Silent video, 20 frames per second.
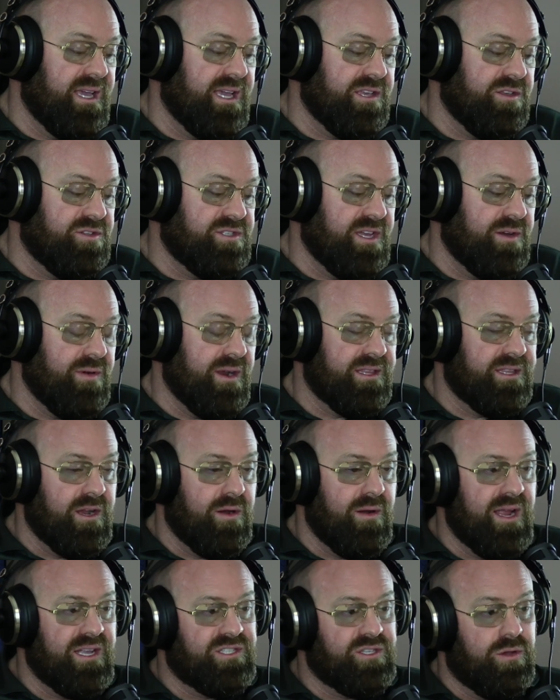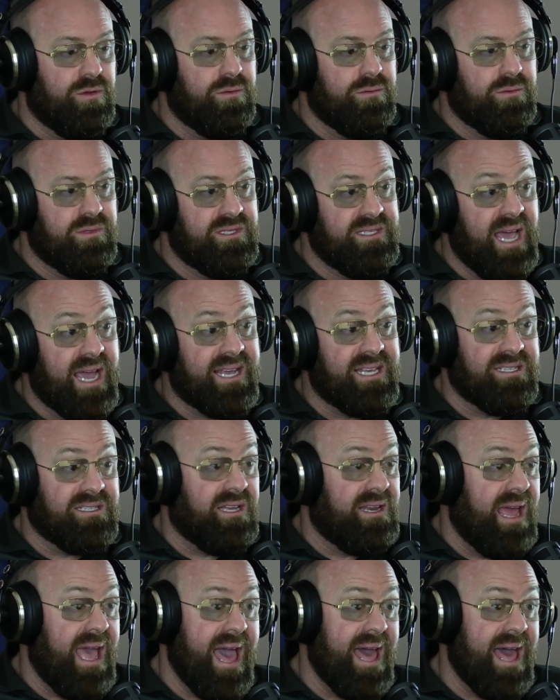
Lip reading: thing you said right there, right? So tech is going